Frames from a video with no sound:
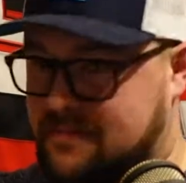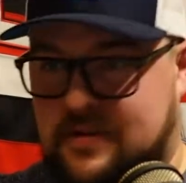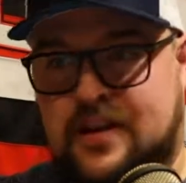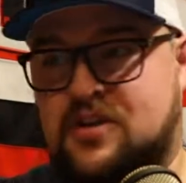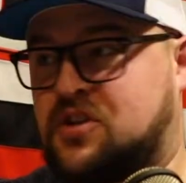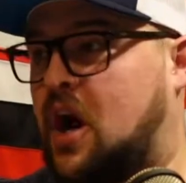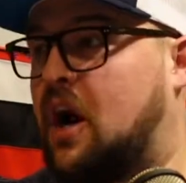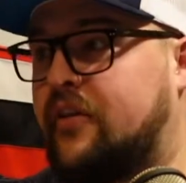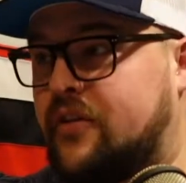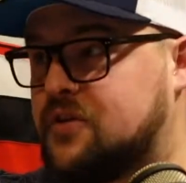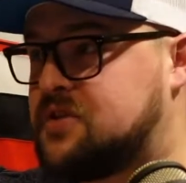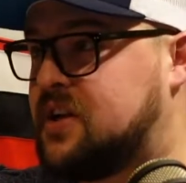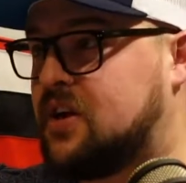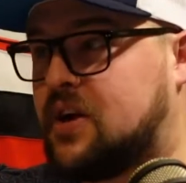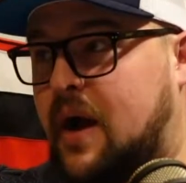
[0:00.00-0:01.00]
There's
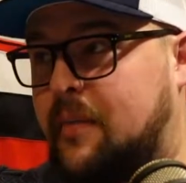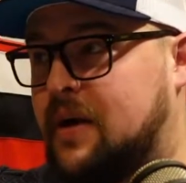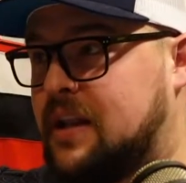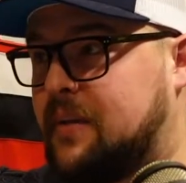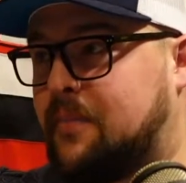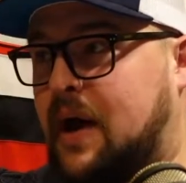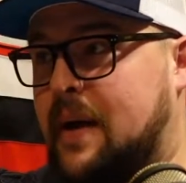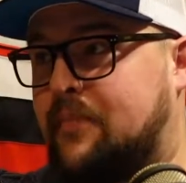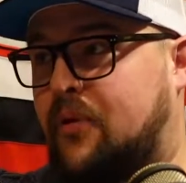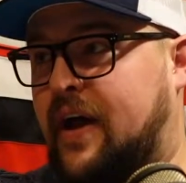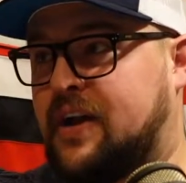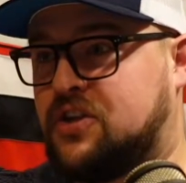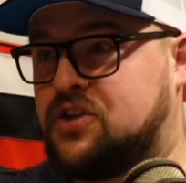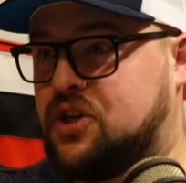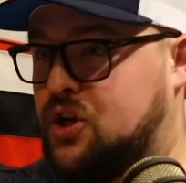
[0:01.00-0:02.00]
others that are coming in the
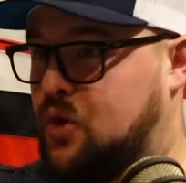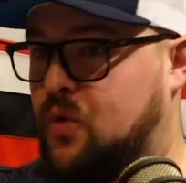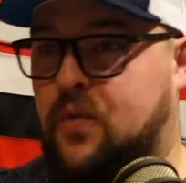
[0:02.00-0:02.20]
pipeline too.